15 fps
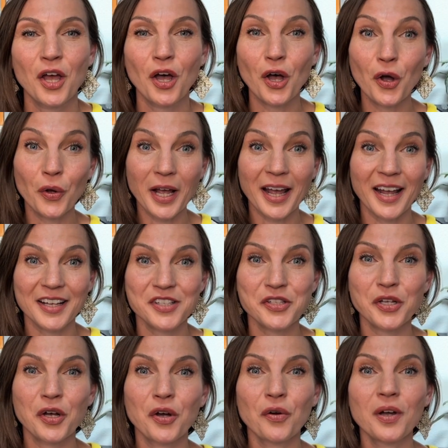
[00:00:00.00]
Okay,
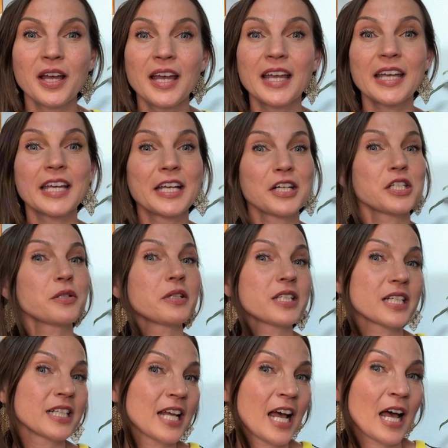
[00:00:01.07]
so here's what's
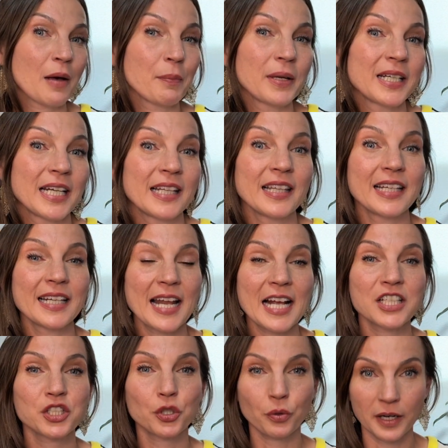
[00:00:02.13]
gonna happen in the
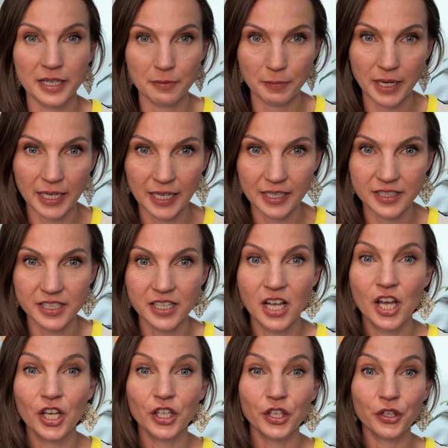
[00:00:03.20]
next 20 minutes.
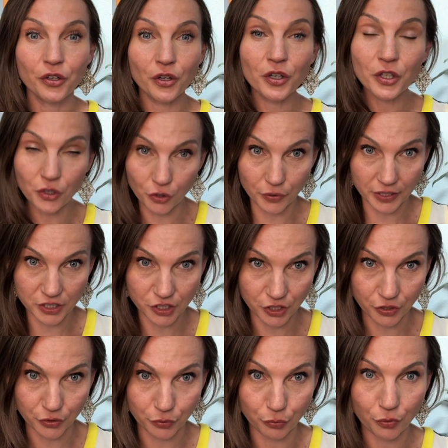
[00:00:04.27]
You're going
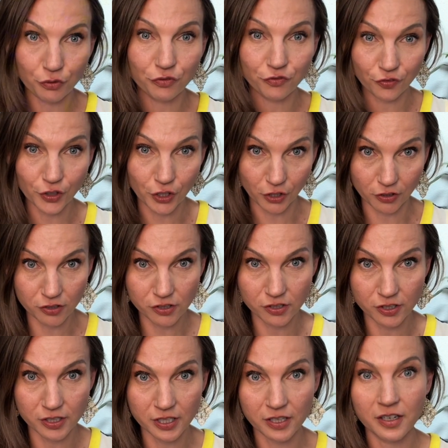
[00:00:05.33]
to
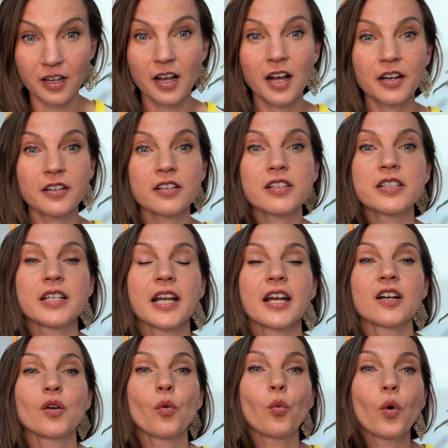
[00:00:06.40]
first
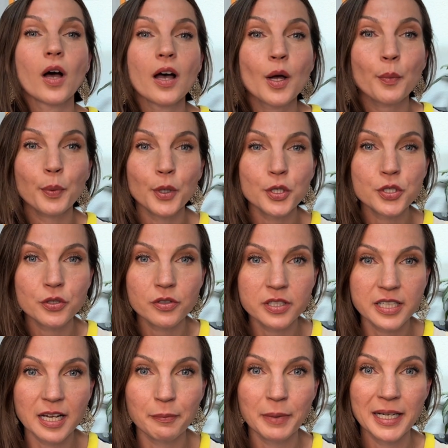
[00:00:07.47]
understand what a personal
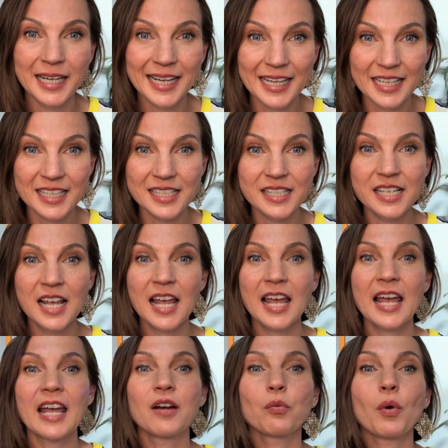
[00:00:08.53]
statement is
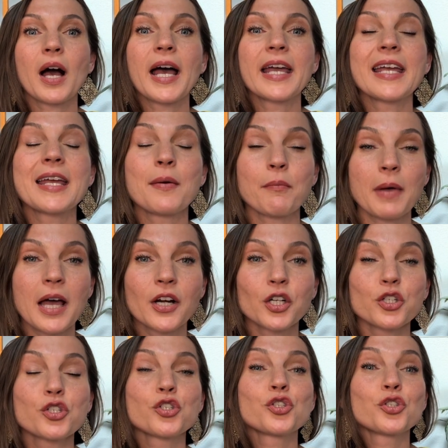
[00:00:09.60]
and why it
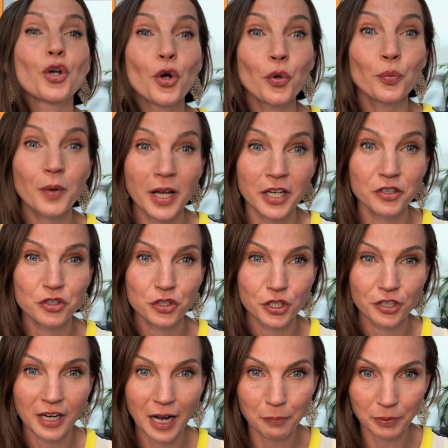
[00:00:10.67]
matters so much to
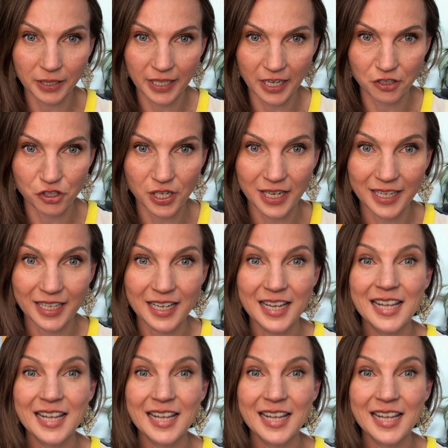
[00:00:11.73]
your application.